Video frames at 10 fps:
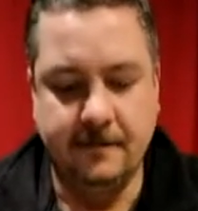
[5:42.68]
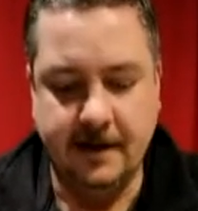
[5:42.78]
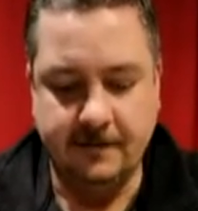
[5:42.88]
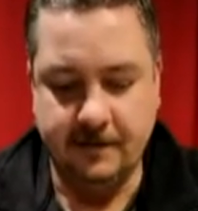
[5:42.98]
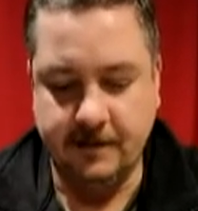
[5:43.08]

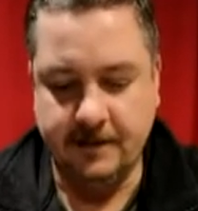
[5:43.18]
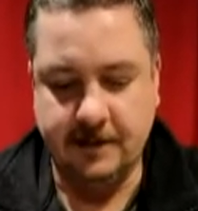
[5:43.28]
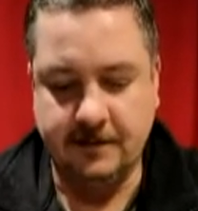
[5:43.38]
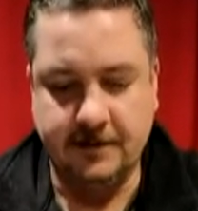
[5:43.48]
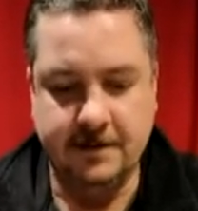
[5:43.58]
even
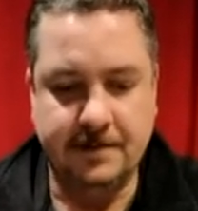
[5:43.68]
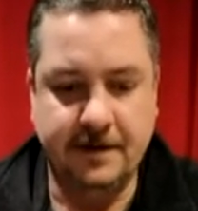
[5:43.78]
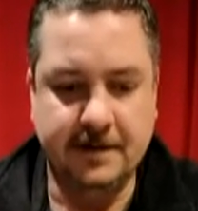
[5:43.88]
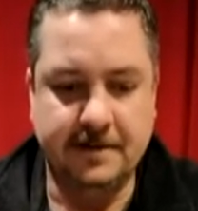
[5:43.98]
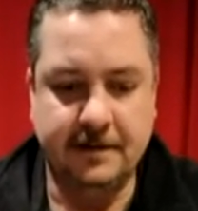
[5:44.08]
without the
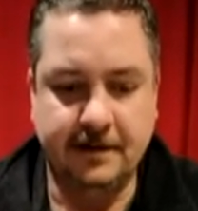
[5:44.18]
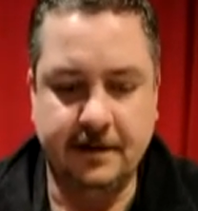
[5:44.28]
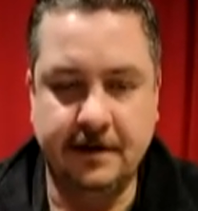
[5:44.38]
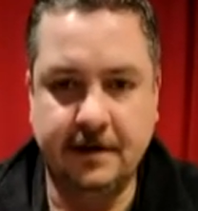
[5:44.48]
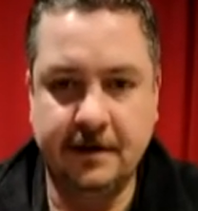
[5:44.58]
dispenser in
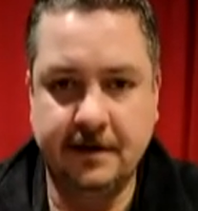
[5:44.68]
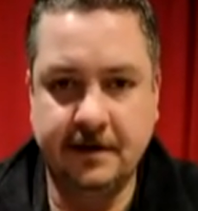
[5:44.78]
there.